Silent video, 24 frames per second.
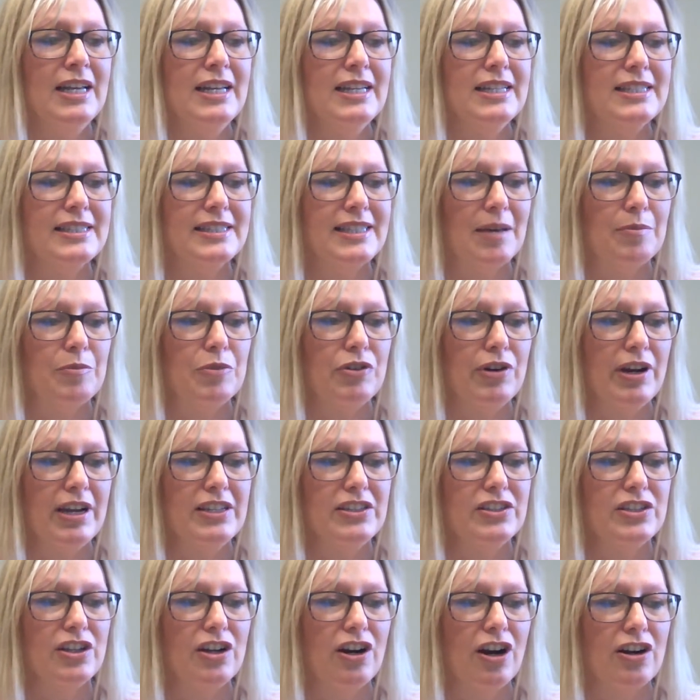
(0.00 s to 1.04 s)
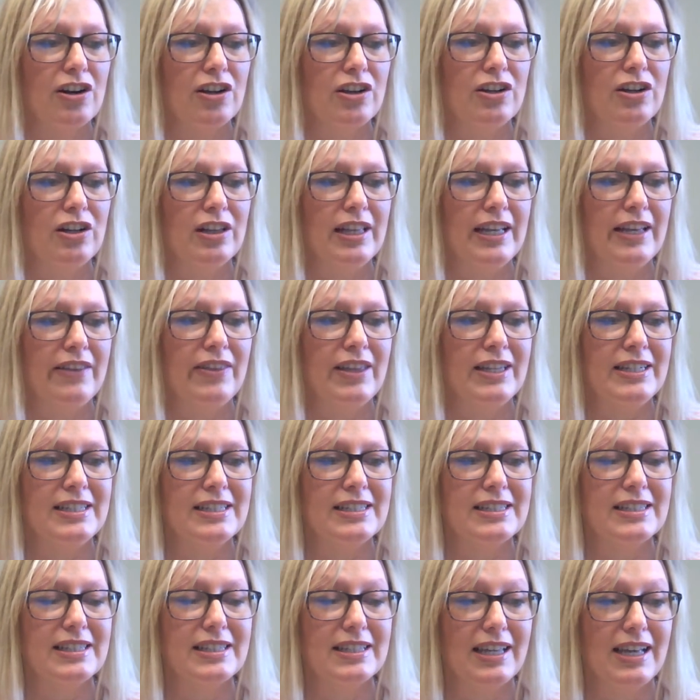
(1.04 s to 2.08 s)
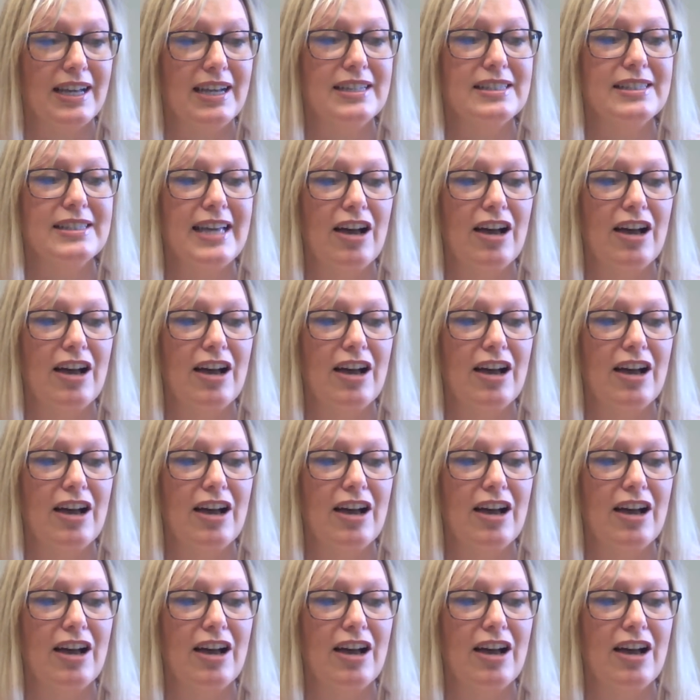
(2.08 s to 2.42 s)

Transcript: Summarize the article and then discuss